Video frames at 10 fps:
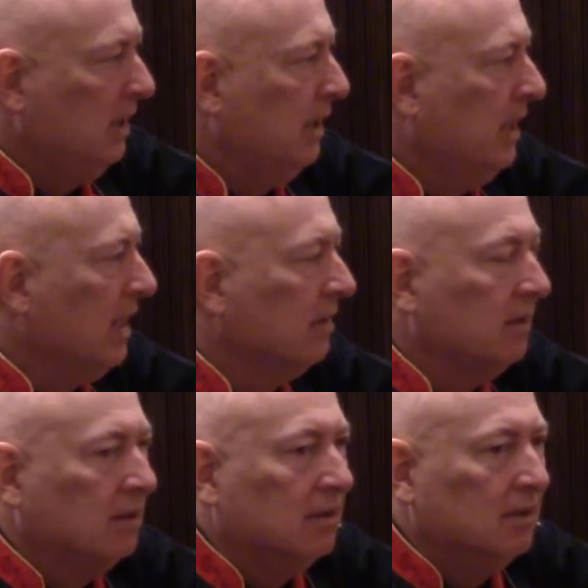
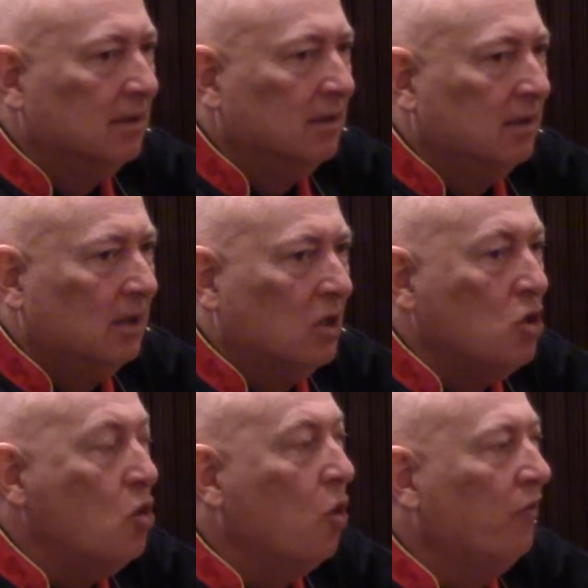Cut.
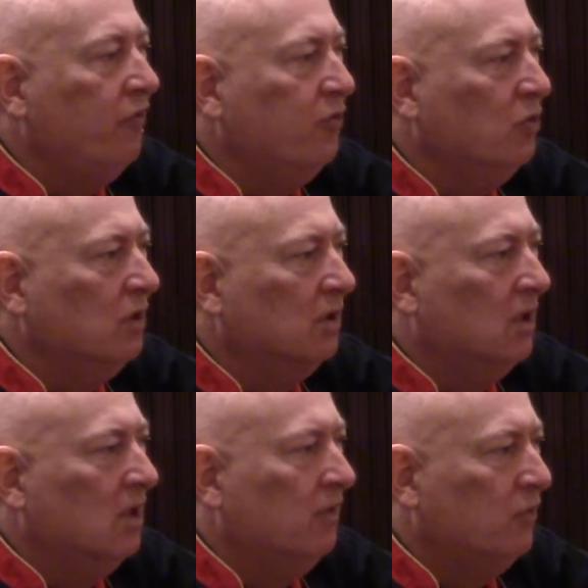No food.
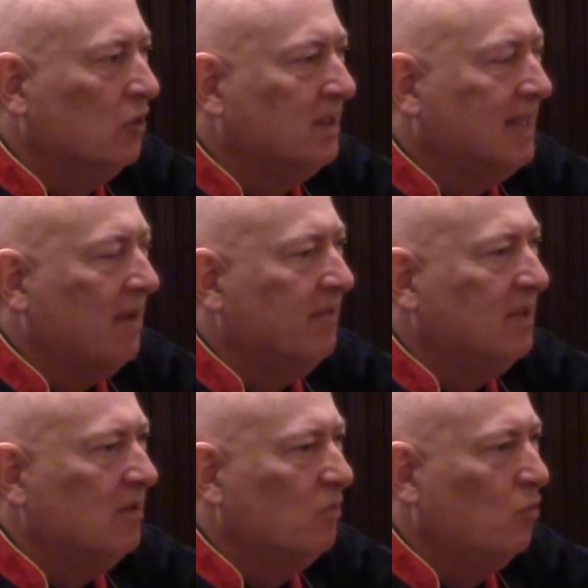For 7
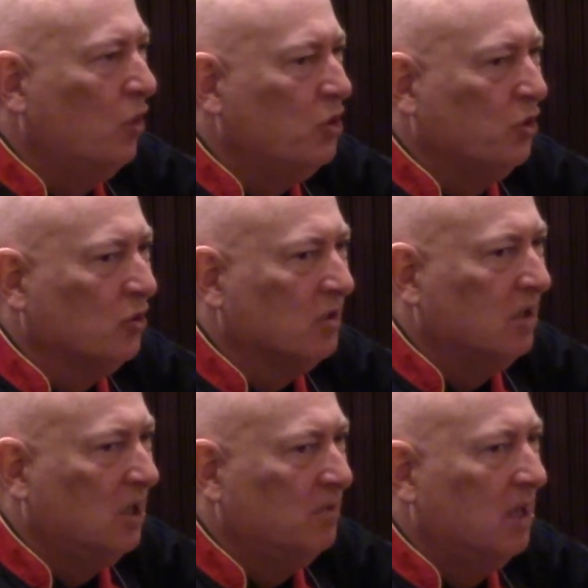Boys Girls
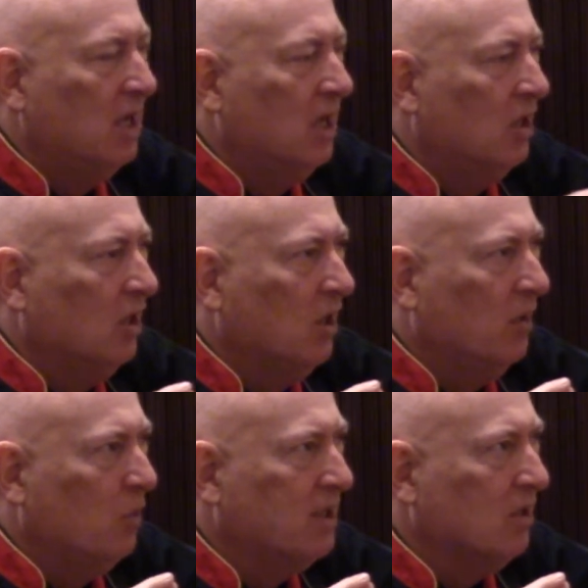Club
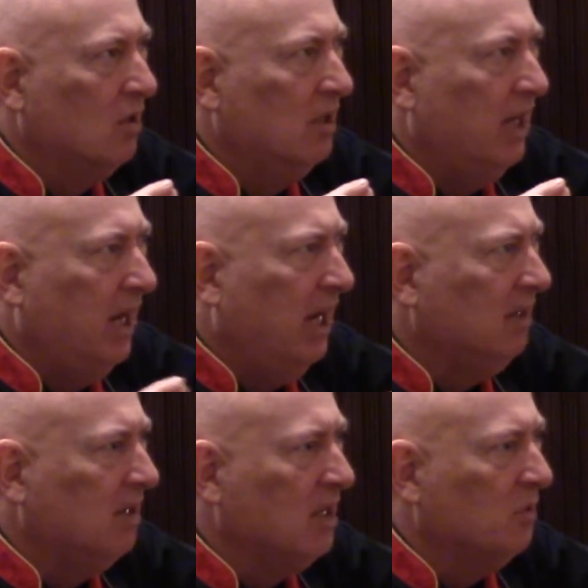was
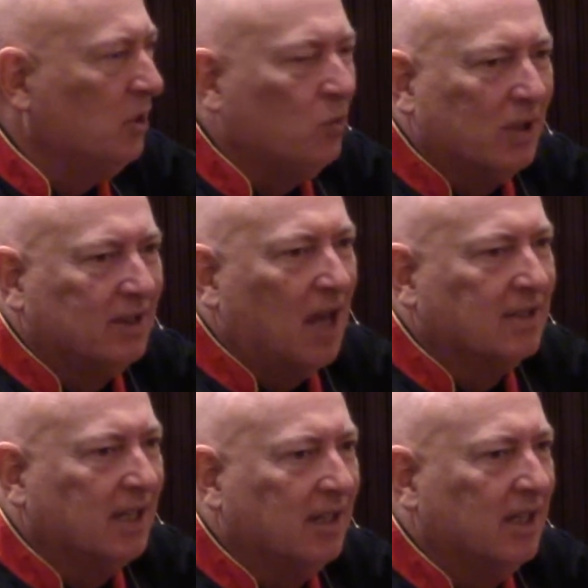800 to
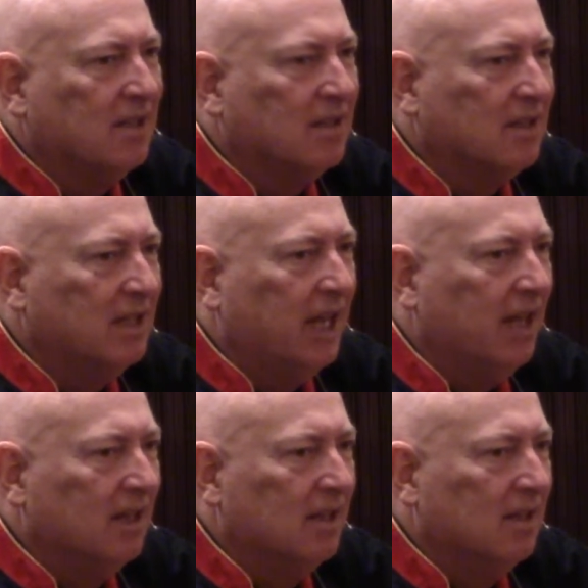1,000 kids a day.
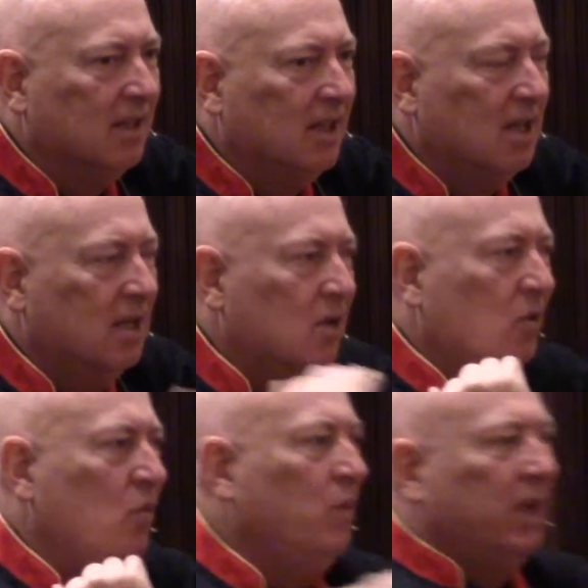
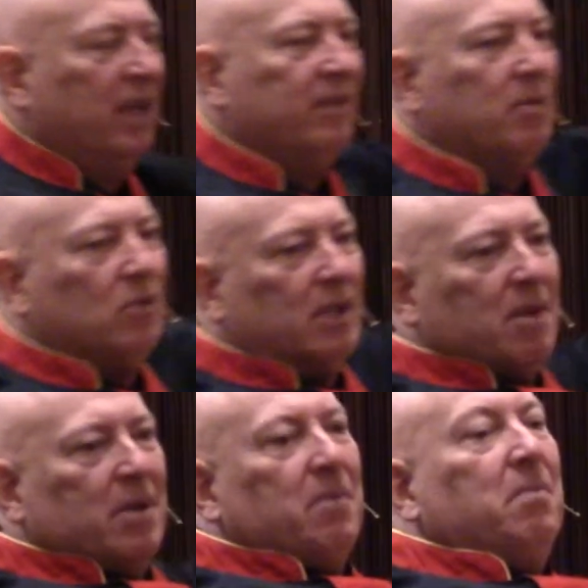We give them to
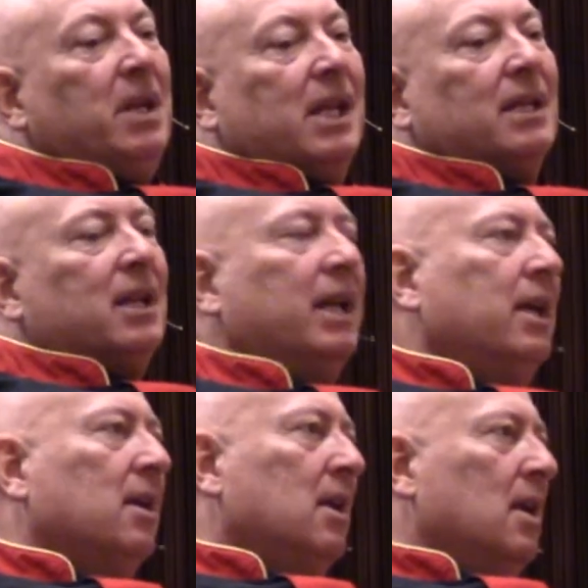them immediately.